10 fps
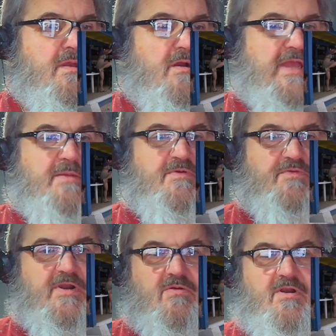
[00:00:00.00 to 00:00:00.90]
Okay,
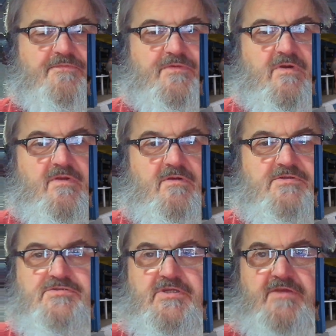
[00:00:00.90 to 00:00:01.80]
before I go any further,
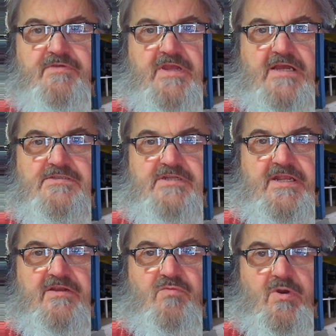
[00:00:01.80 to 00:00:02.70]
just to give you guys an
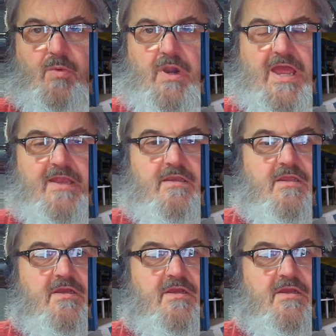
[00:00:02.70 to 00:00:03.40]
idea where we're at,